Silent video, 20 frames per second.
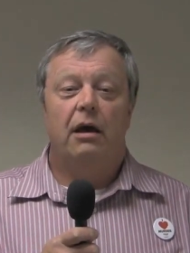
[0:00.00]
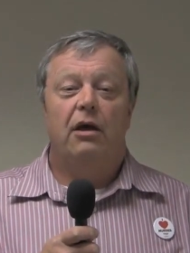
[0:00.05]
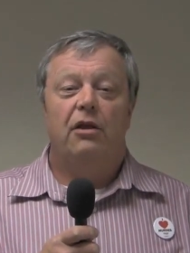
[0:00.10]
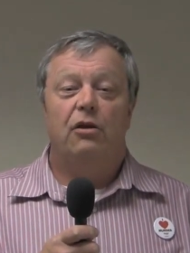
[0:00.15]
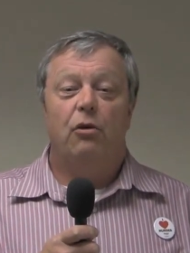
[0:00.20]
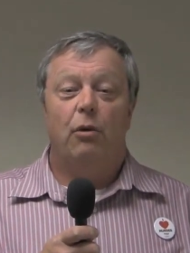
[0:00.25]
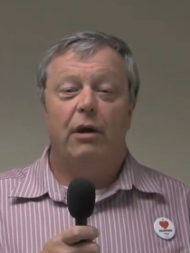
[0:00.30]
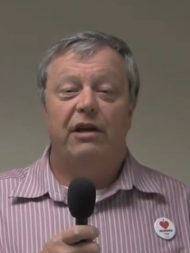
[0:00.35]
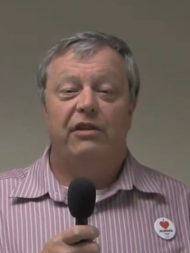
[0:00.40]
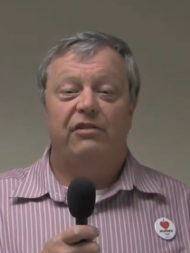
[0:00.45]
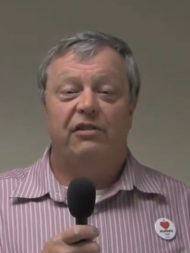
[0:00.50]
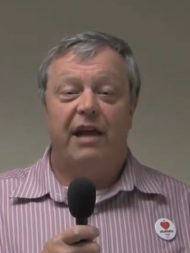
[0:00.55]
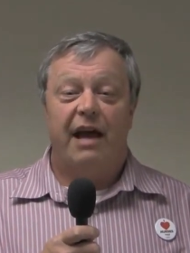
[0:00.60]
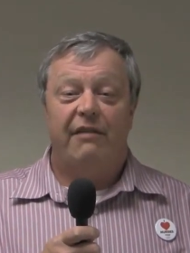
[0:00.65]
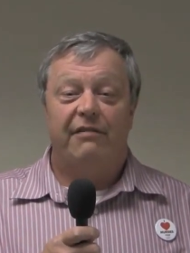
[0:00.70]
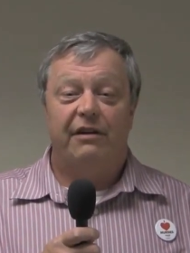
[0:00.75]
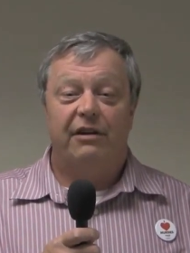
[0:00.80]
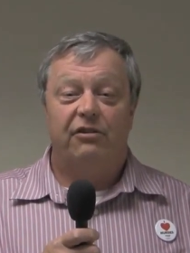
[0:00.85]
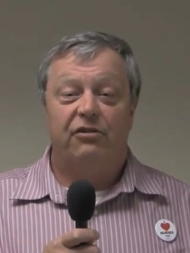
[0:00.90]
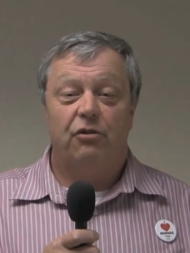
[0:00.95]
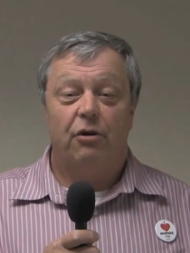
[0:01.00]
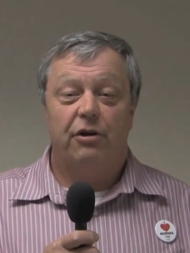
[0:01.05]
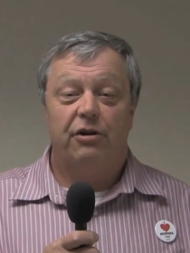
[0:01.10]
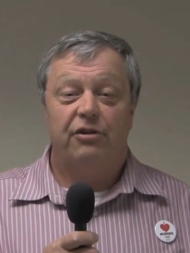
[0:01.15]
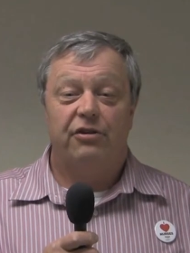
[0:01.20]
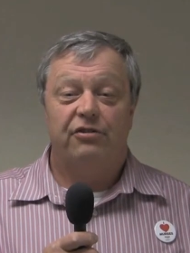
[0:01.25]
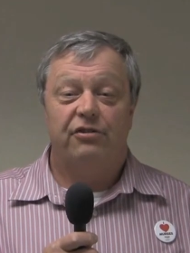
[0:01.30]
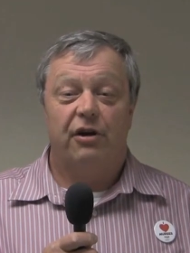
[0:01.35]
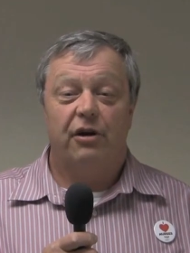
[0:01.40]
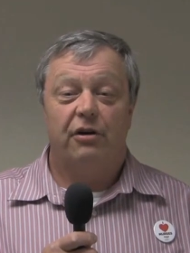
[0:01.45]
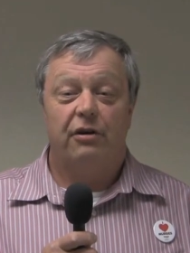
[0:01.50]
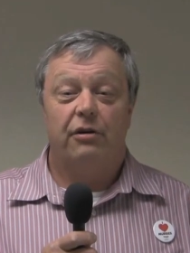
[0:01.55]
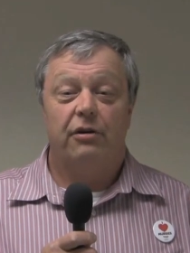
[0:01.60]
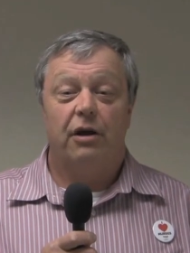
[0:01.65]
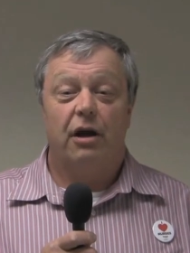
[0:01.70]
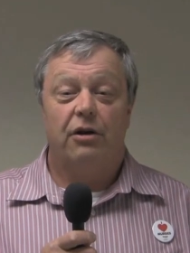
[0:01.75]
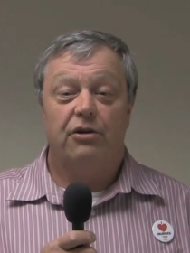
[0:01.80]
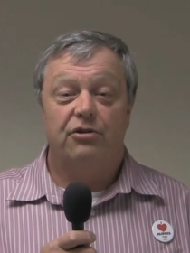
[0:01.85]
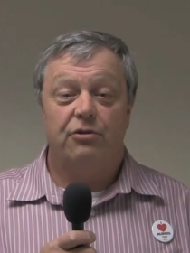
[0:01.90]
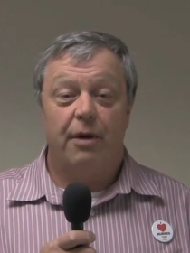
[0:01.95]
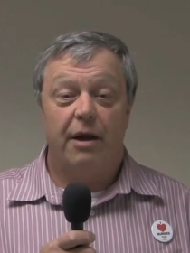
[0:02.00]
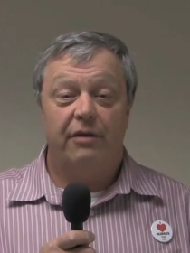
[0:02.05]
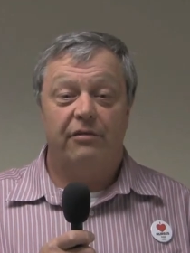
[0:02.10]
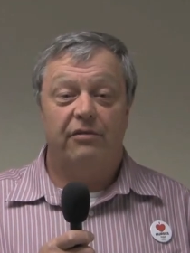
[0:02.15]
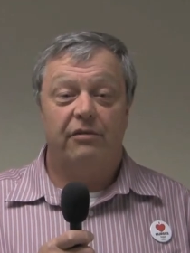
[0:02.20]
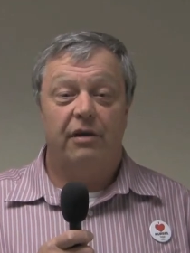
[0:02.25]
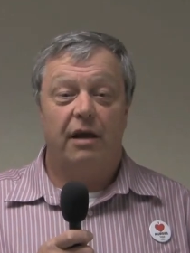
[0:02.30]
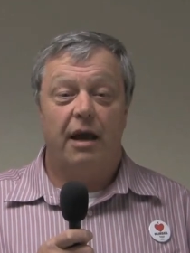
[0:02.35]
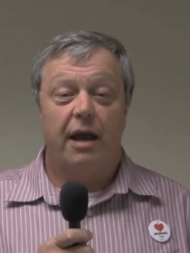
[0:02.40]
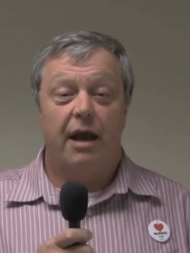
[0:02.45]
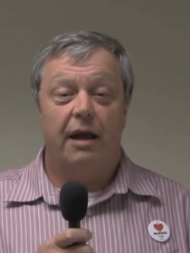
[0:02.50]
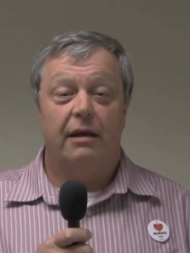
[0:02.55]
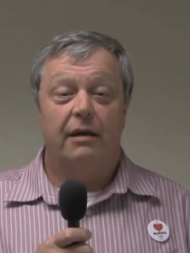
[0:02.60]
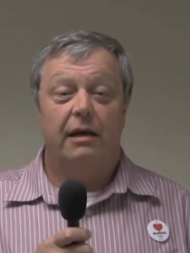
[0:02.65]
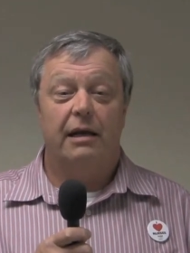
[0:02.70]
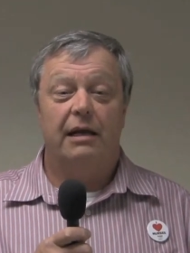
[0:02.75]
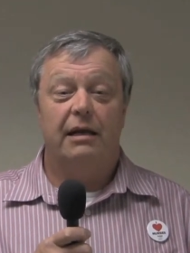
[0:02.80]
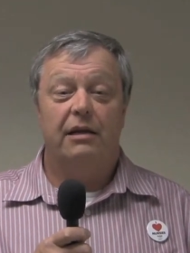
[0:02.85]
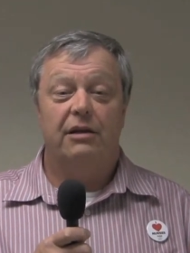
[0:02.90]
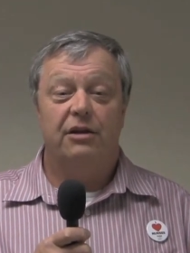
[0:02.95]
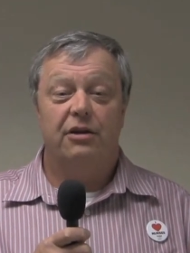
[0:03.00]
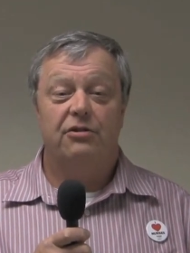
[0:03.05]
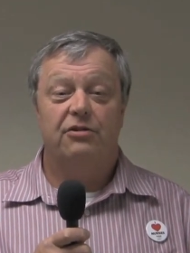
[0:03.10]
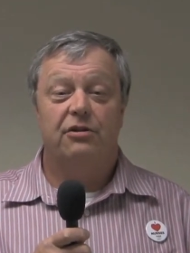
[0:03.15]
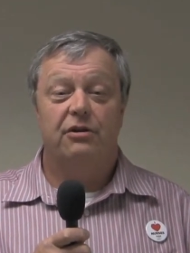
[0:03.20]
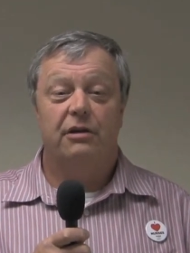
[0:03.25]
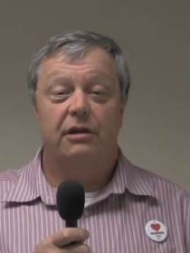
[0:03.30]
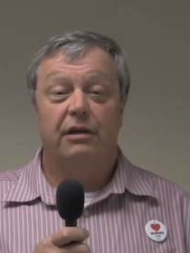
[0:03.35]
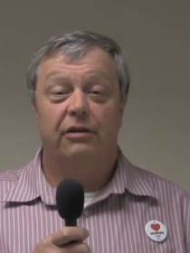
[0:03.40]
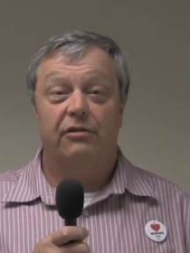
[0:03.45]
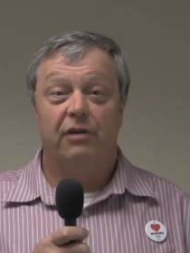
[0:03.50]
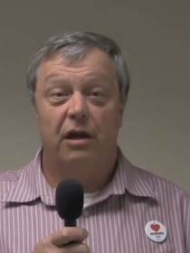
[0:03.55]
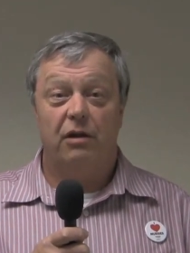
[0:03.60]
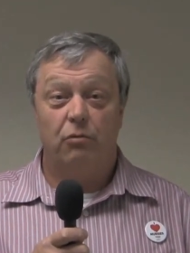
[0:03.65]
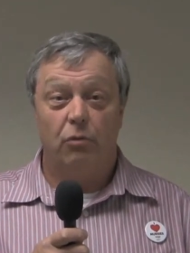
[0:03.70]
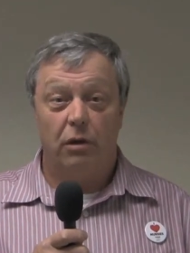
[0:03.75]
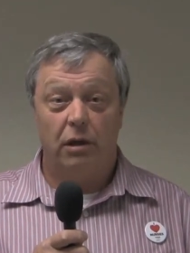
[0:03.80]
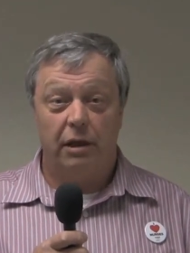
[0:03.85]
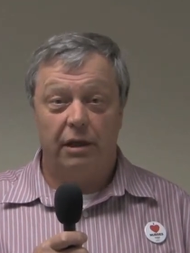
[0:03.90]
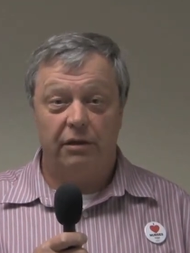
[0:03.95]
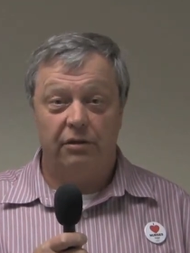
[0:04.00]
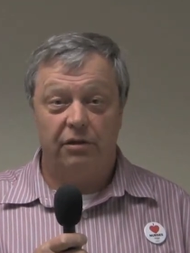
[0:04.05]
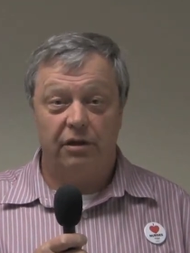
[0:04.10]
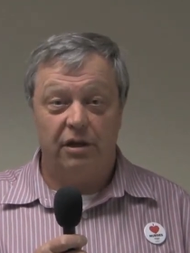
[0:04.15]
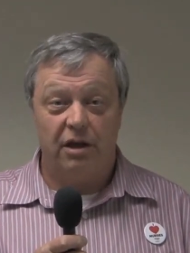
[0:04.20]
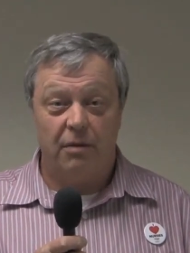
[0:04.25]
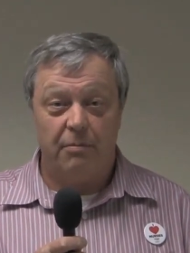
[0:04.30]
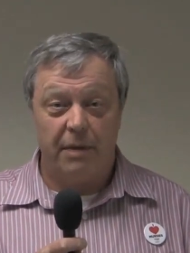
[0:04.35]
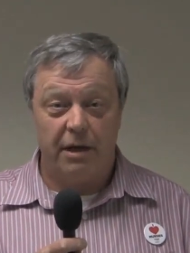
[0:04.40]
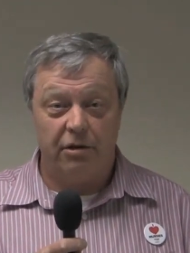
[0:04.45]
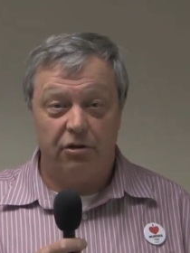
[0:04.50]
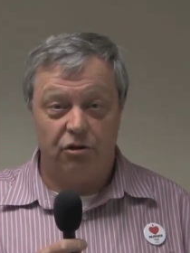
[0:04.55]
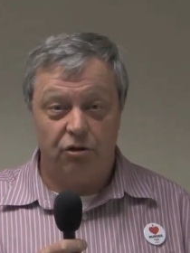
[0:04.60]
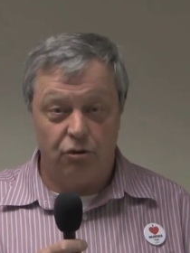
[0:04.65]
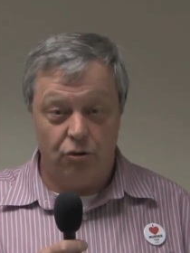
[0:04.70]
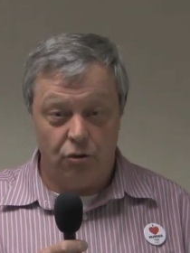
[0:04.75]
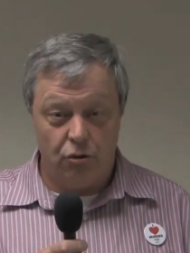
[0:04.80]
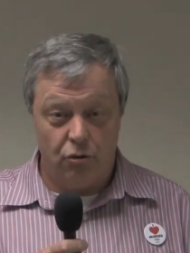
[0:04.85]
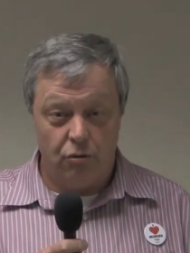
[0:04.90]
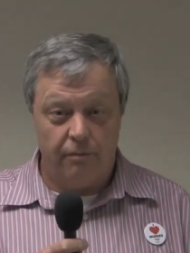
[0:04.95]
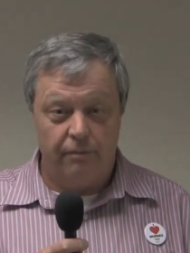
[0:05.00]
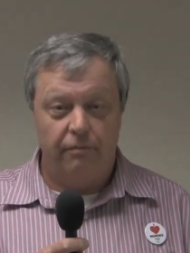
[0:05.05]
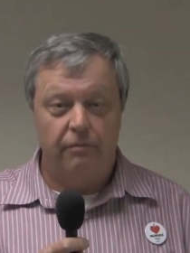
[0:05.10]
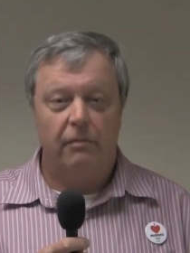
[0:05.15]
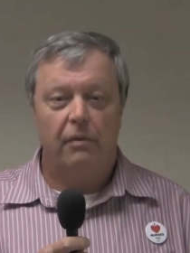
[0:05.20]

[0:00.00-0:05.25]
the way staffing shortages are addressed and, in addition, is unwilling to commit to